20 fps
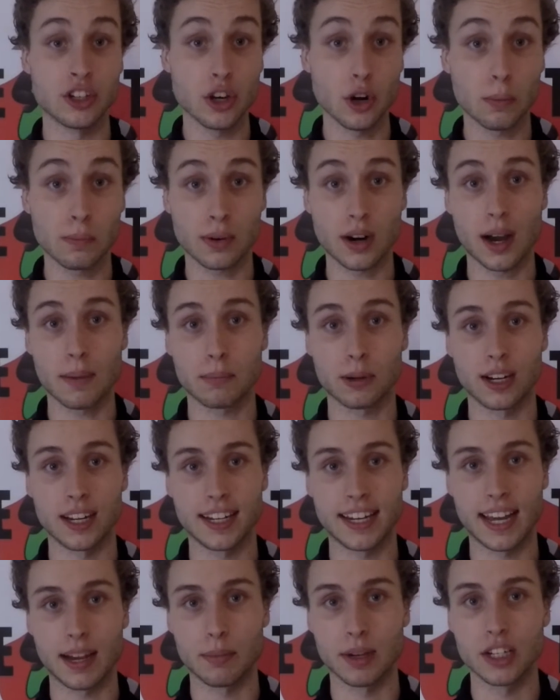property
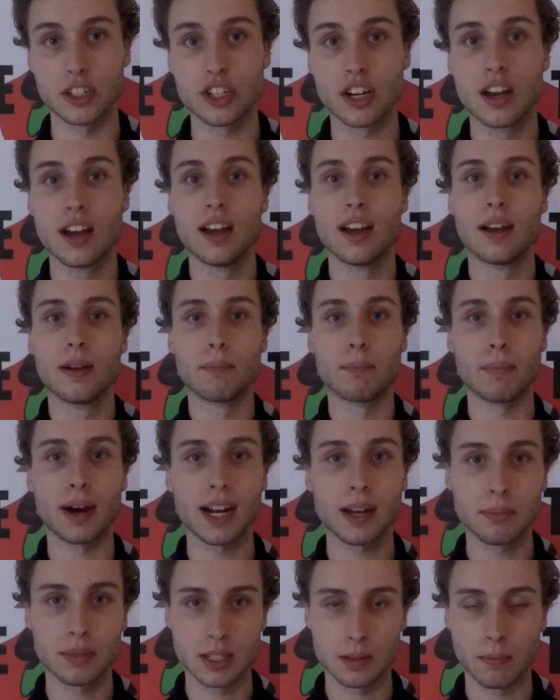damage. My
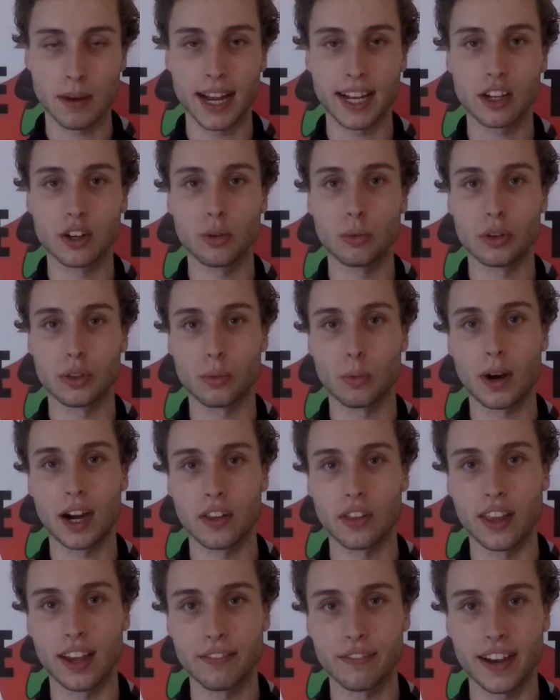name is Michael with
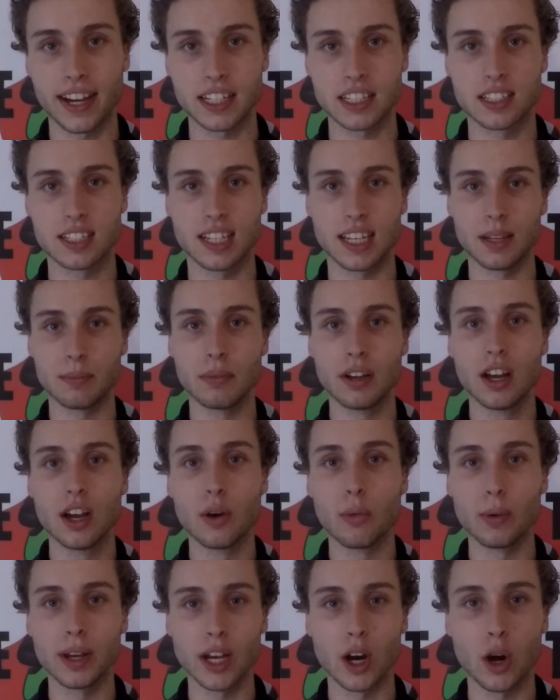Wildlife X Team.
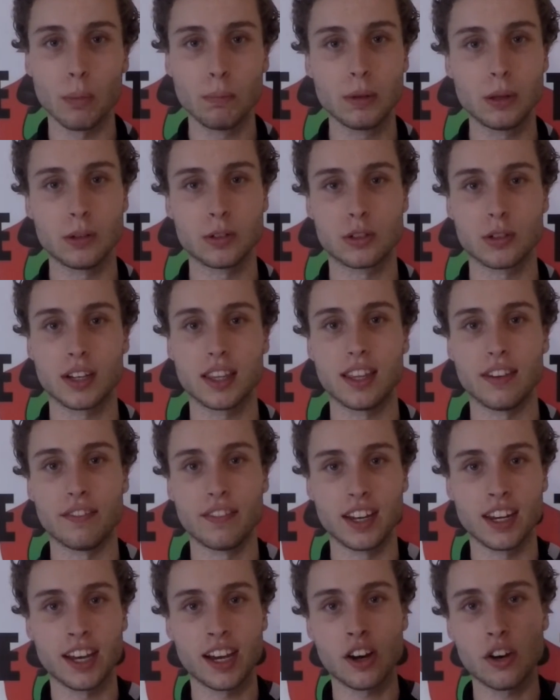We hope you enjoyed the
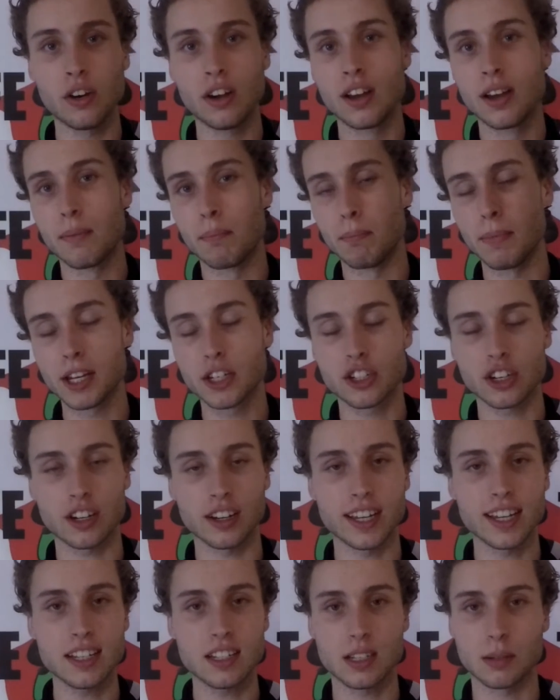video. Make sure to
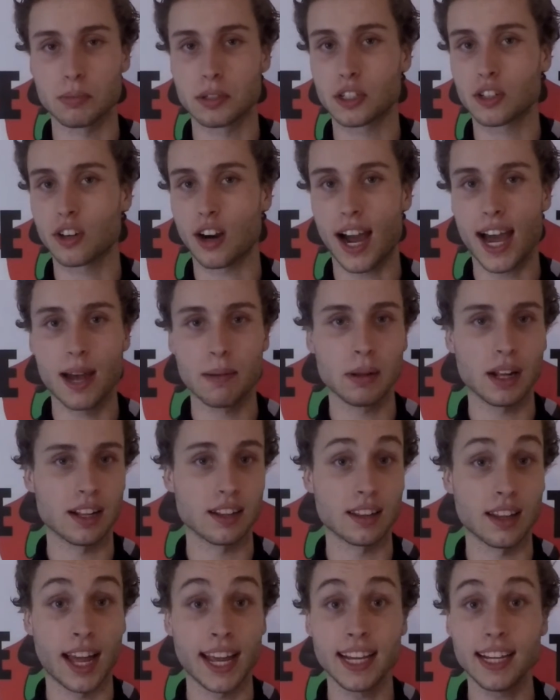hit subscribe,
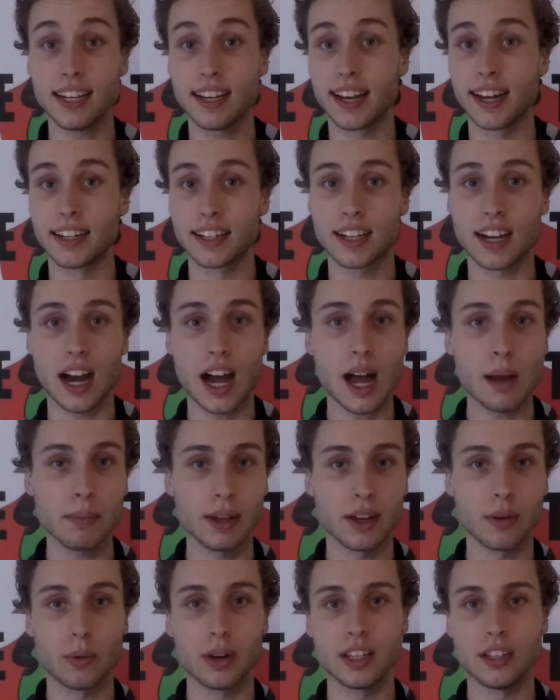like, and
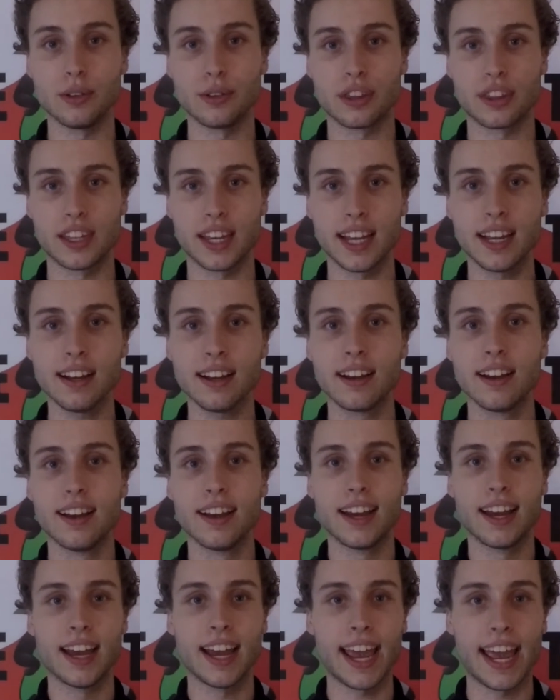comment what you think,
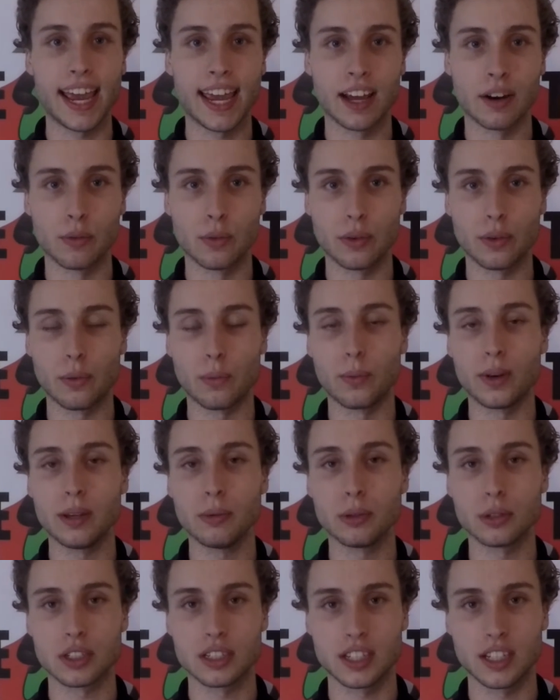and we
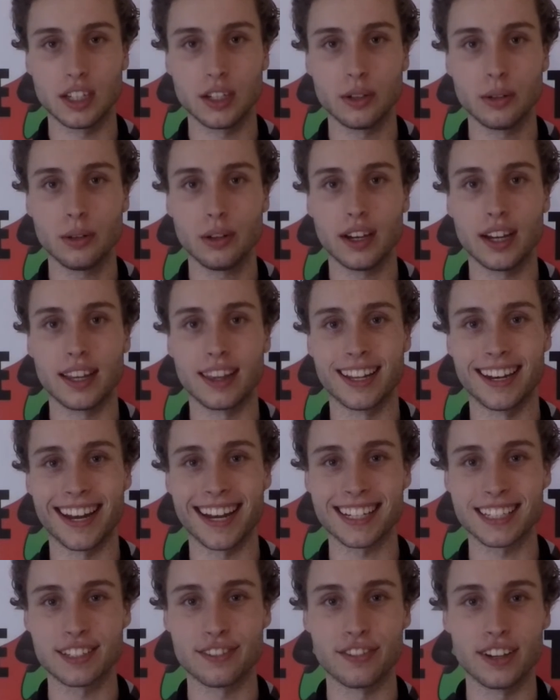will see you in the
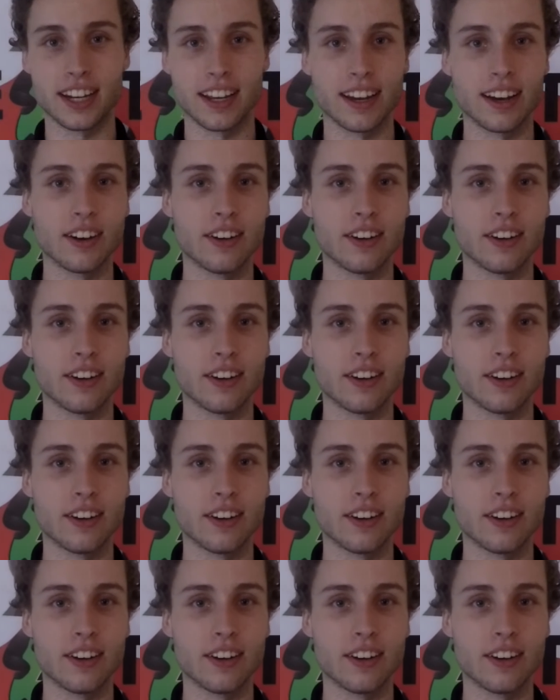next video.